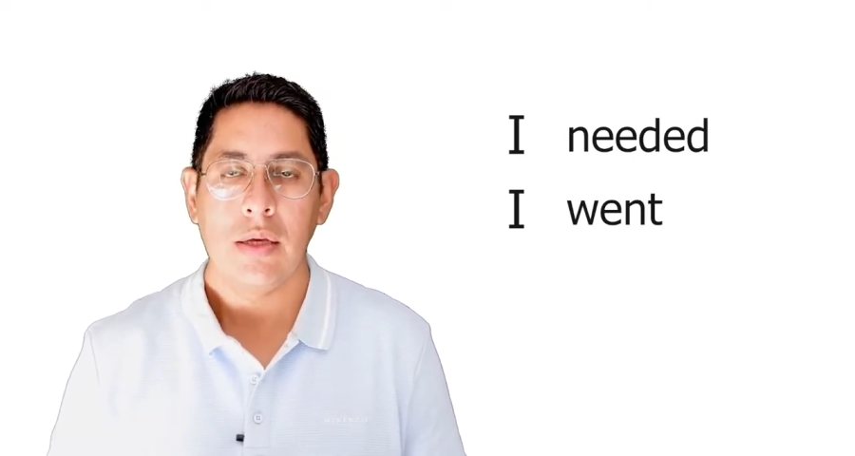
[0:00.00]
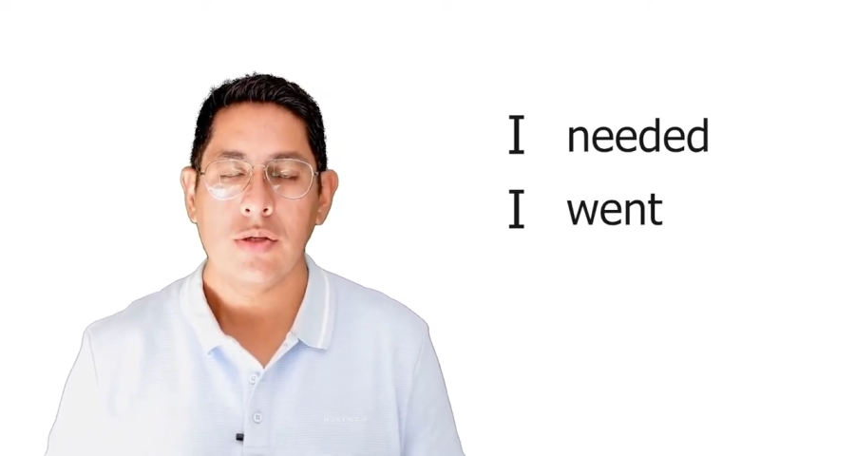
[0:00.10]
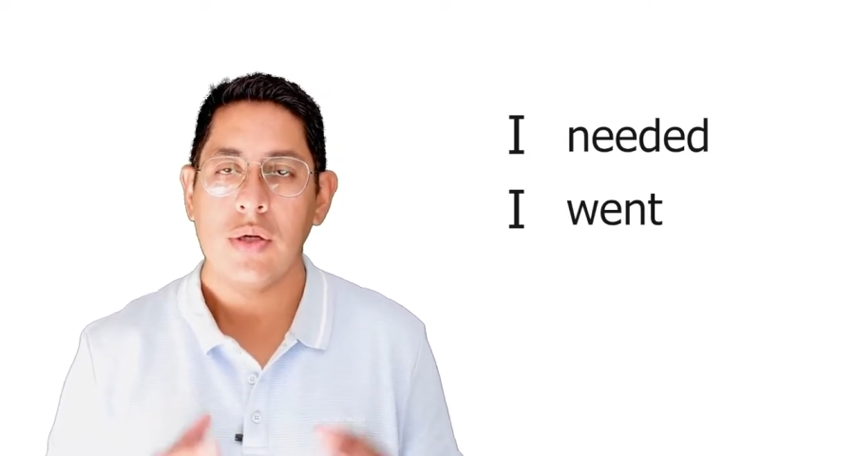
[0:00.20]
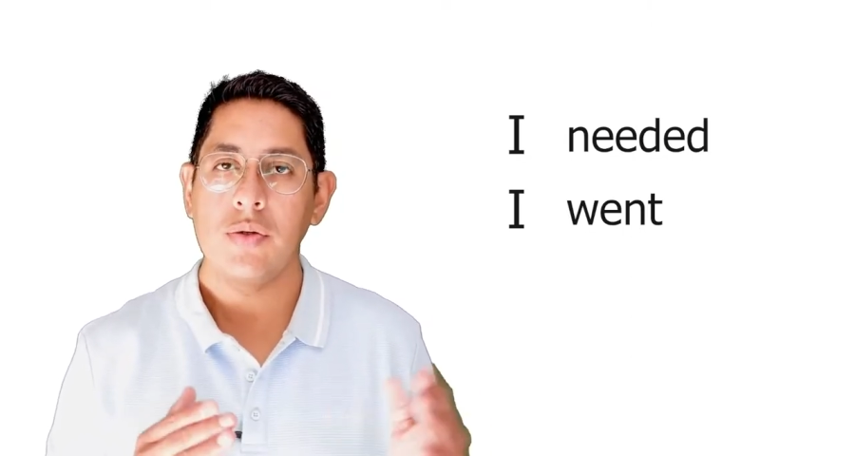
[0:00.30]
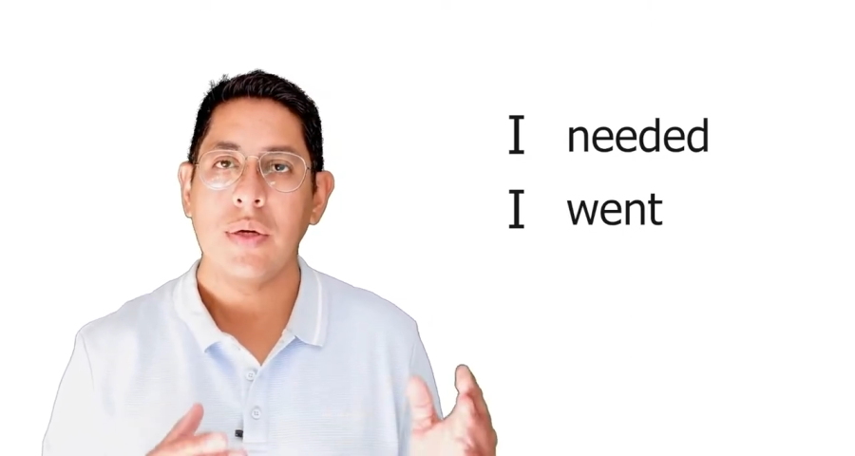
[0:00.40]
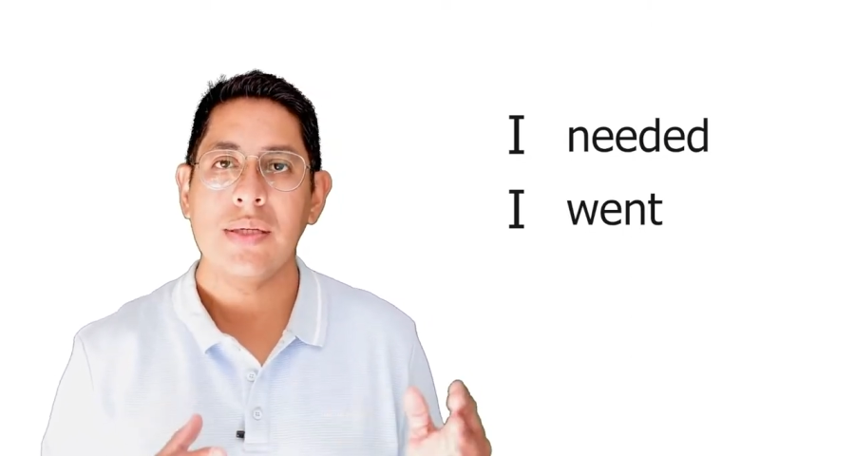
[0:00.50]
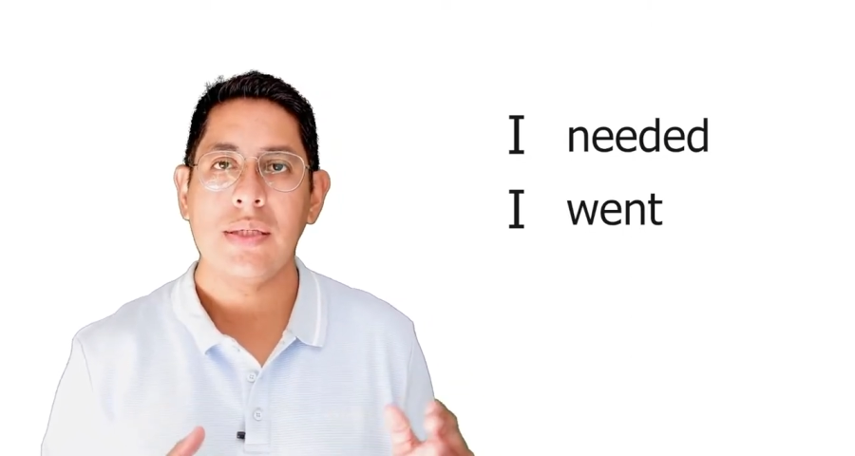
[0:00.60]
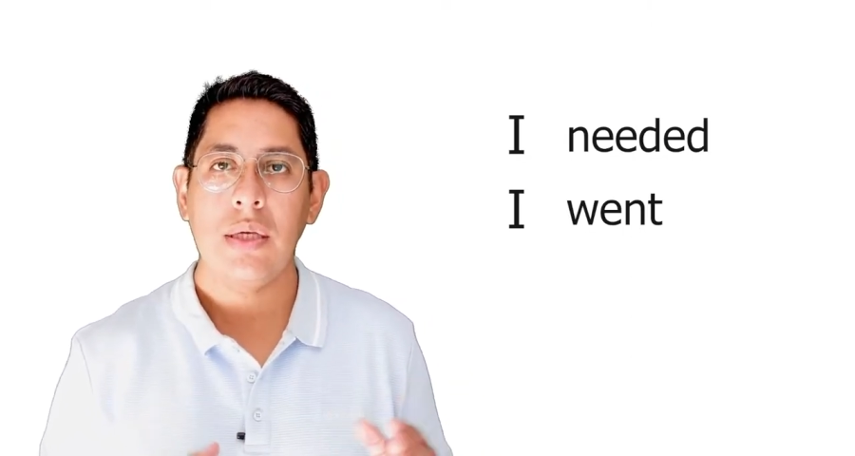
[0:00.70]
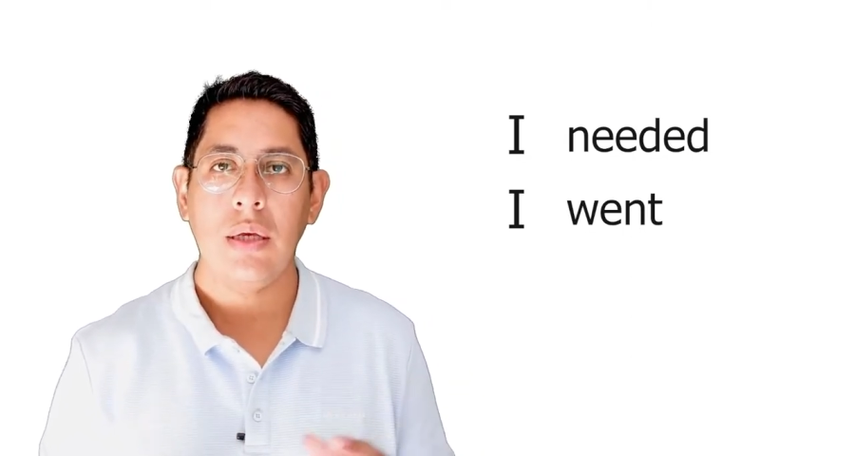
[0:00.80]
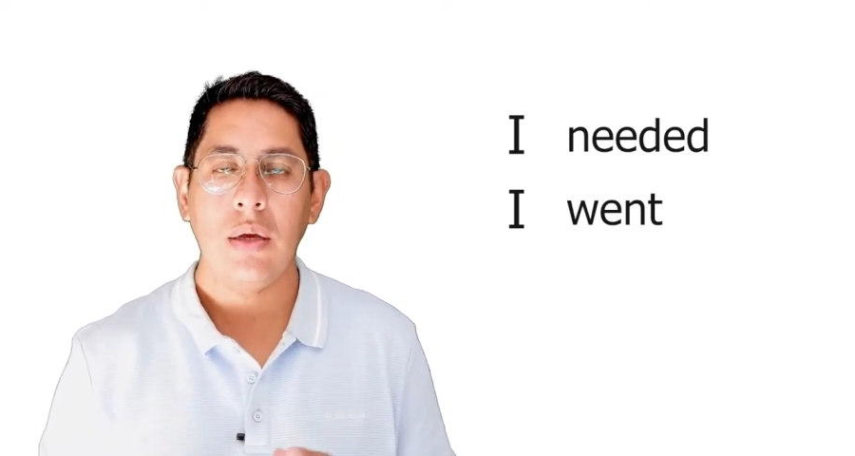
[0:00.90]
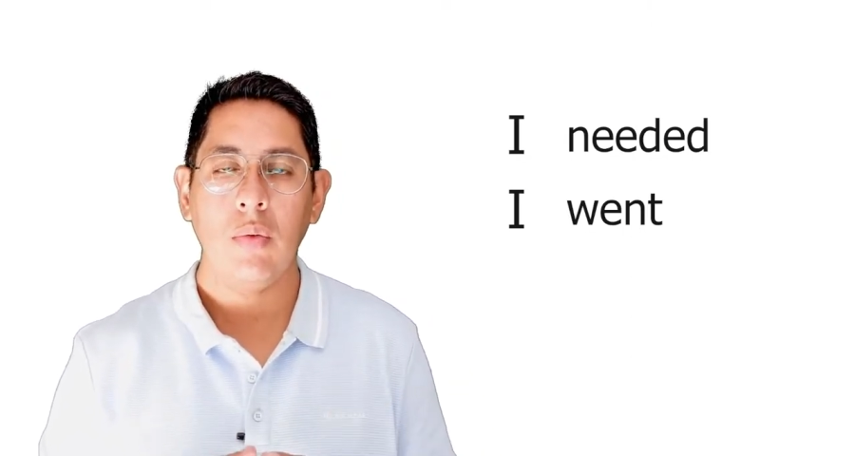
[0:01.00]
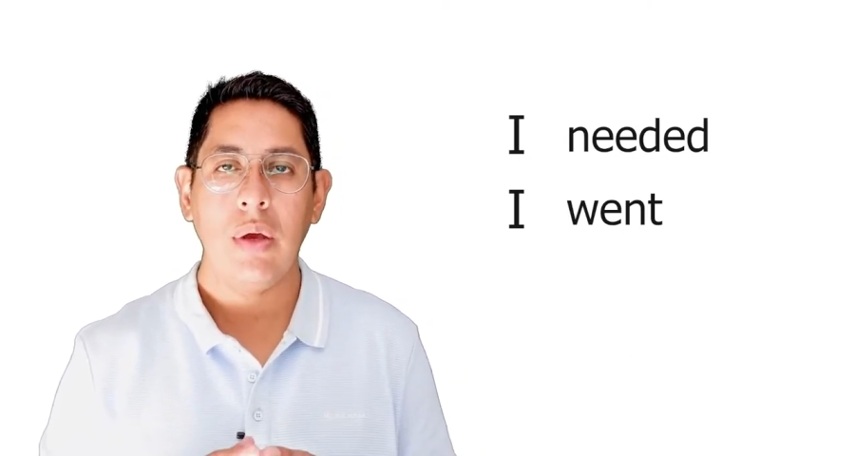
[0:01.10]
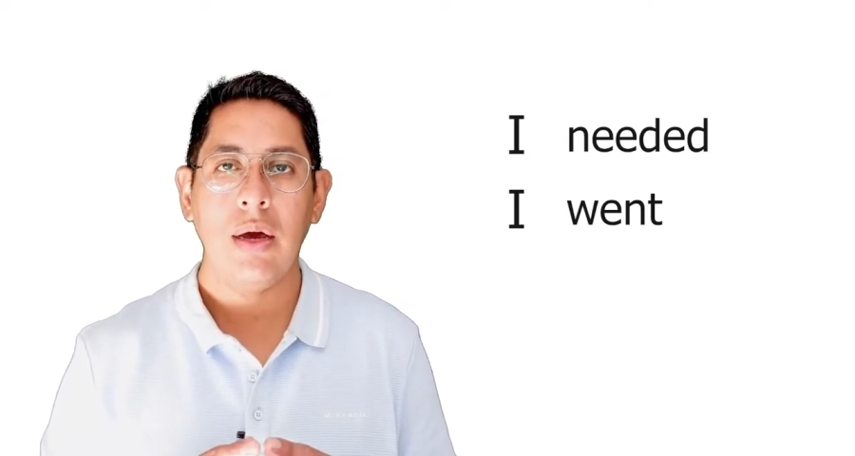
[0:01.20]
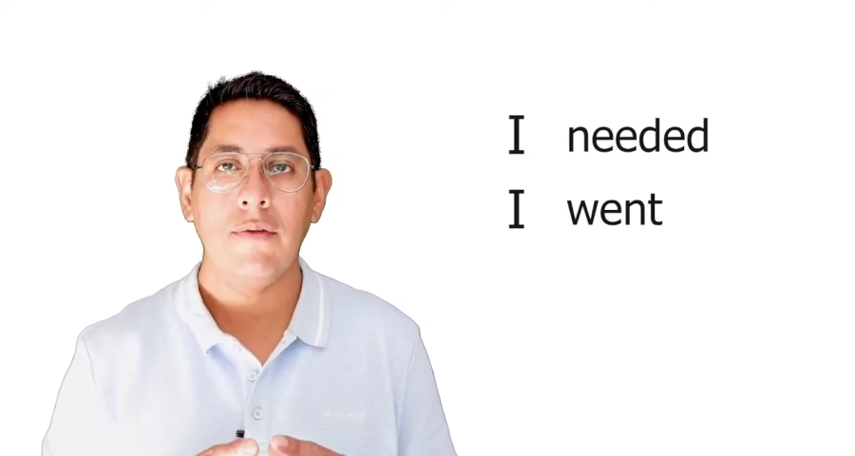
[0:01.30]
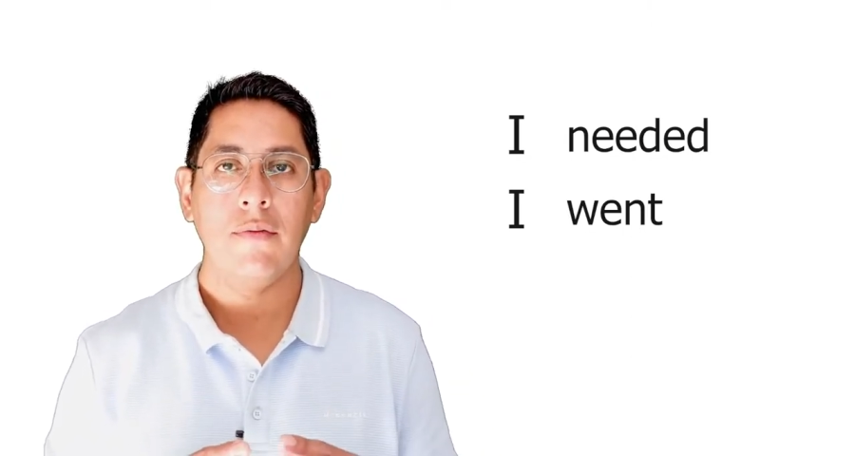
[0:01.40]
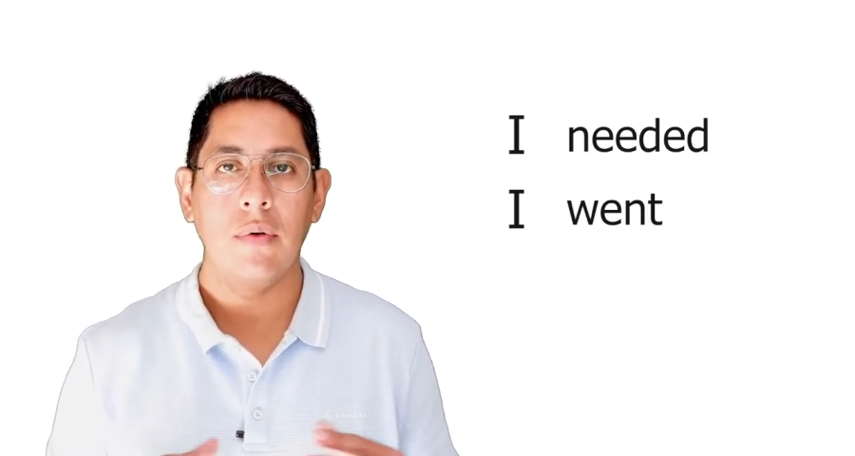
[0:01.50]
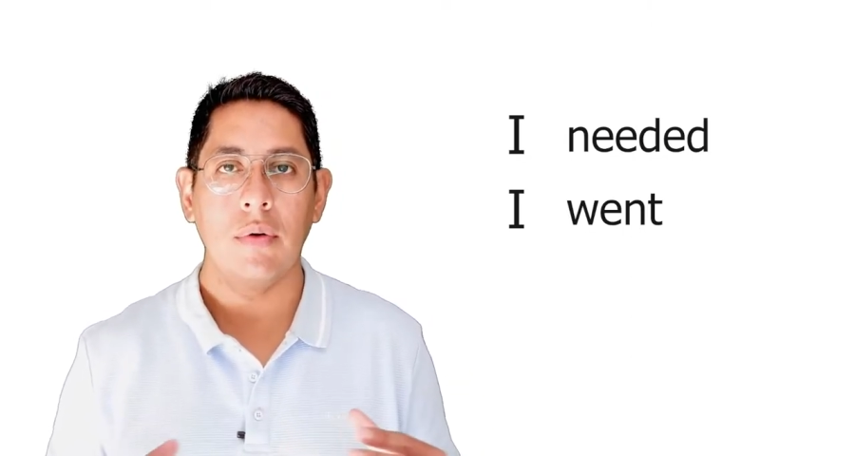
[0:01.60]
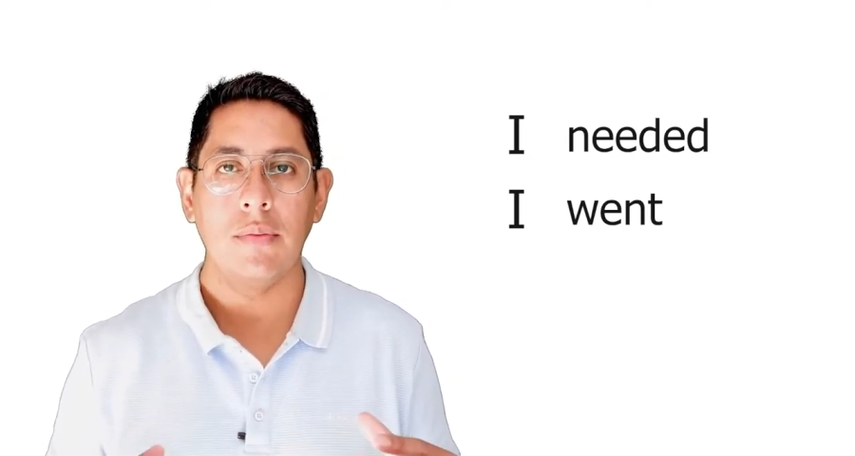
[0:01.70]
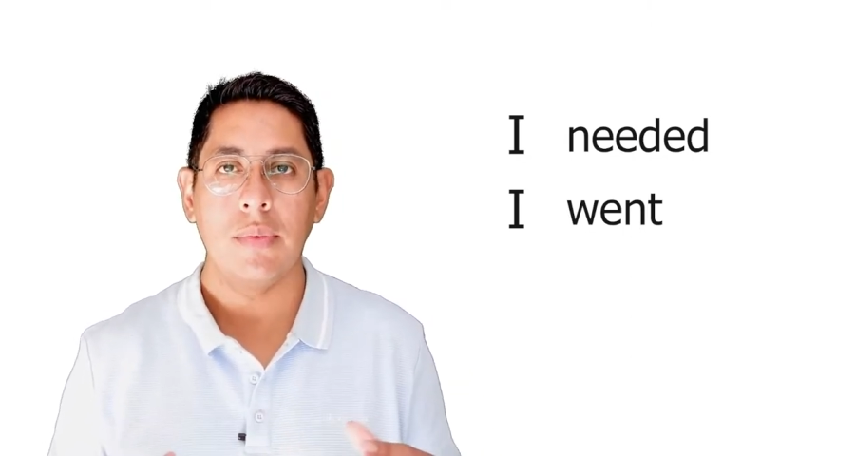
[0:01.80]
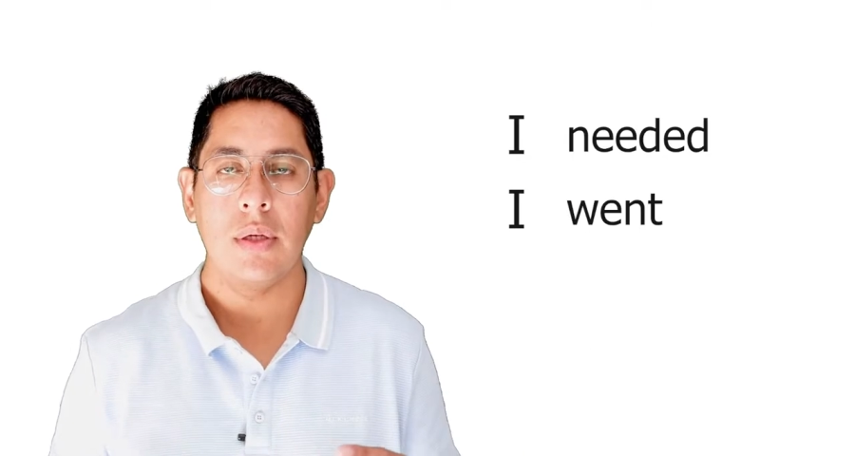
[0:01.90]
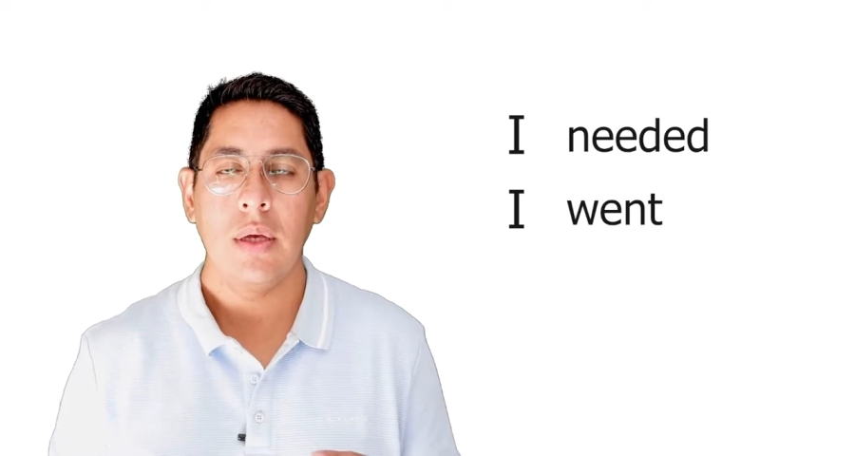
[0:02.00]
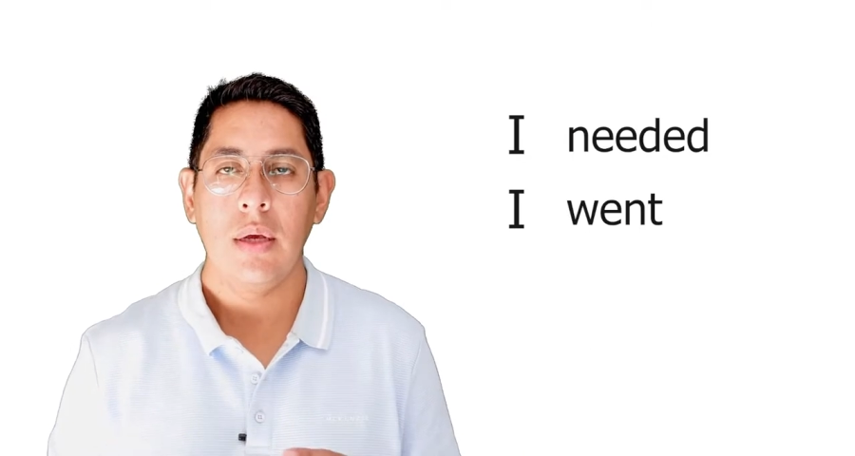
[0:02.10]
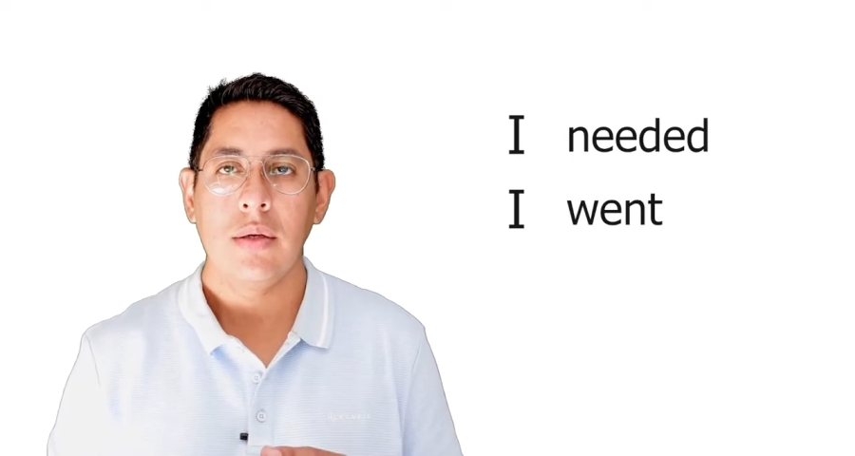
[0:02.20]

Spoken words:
So as you can see, we have formed